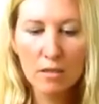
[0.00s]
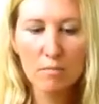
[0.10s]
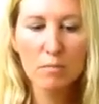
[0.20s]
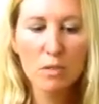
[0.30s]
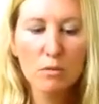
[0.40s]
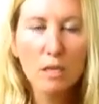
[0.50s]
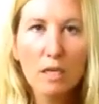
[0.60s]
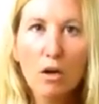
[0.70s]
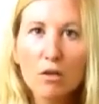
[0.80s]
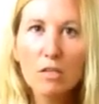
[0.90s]
can do like
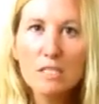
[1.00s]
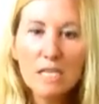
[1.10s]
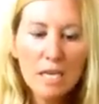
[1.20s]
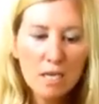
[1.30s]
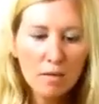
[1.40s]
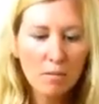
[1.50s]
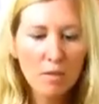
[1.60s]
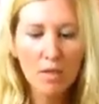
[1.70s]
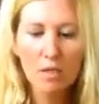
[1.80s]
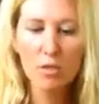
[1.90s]
all the same.
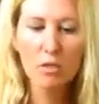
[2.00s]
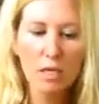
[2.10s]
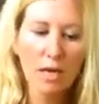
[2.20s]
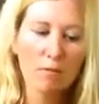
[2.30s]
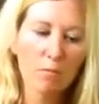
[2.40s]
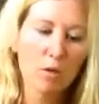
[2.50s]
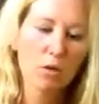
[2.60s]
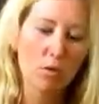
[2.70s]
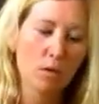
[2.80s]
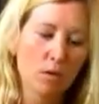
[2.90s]
You can have them
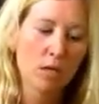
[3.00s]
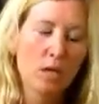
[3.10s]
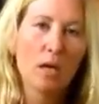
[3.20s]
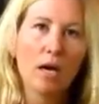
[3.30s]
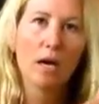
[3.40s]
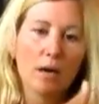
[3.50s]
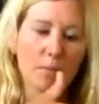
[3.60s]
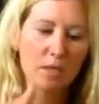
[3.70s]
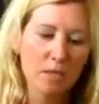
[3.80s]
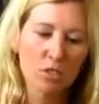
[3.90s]
go
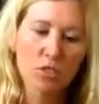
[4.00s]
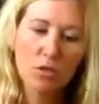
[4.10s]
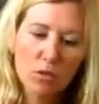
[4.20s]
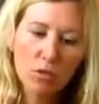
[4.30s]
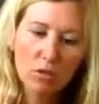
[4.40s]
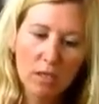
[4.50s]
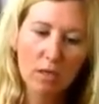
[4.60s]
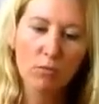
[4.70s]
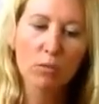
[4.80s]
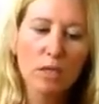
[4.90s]
in a circle, like a
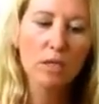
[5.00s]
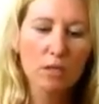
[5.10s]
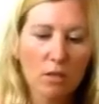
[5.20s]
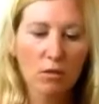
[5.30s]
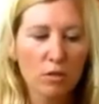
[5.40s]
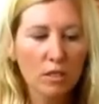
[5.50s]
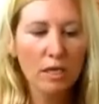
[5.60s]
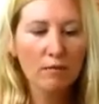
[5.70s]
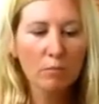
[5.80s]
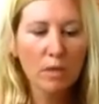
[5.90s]
wreath, or you can
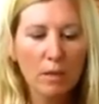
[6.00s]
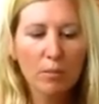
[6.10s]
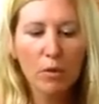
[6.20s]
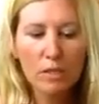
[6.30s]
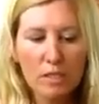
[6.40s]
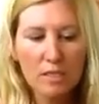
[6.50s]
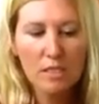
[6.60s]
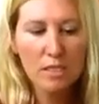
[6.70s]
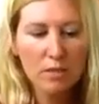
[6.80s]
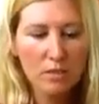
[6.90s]
have them kind of point to the
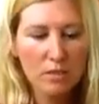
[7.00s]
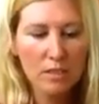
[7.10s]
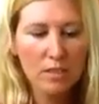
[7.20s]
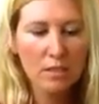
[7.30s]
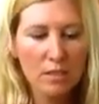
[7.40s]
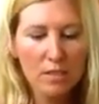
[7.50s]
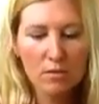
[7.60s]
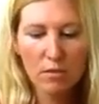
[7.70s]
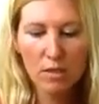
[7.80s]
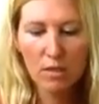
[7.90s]
center as I did in this
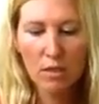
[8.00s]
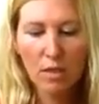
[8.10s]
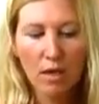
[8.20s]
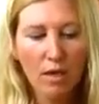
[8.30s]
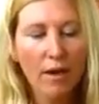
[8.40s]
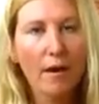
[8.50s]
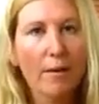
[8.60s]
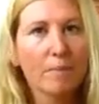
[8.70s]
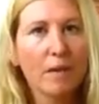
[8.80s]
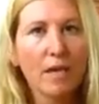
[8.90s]
one.
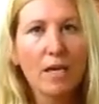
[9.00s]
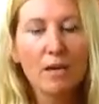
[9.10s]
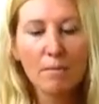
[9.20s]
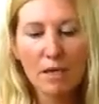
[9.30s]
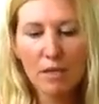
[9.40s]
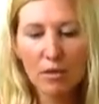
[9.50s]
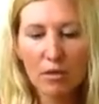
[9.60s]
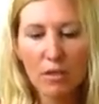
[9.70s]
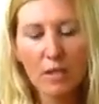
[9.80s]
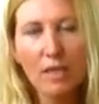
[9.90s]
I kind of made it
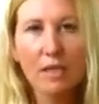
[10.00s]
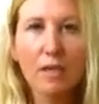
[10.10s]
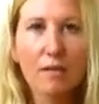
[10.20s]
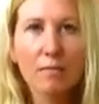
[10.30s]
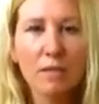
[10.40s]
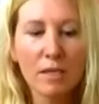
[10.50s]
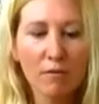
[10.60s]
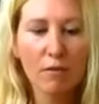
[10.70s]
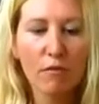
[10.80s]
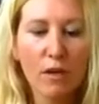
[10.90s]
look like a kind
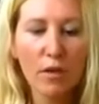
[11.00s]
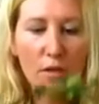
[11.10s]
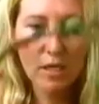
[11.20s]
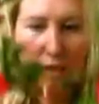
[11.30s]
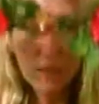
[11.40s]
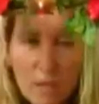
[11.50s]
of a fairy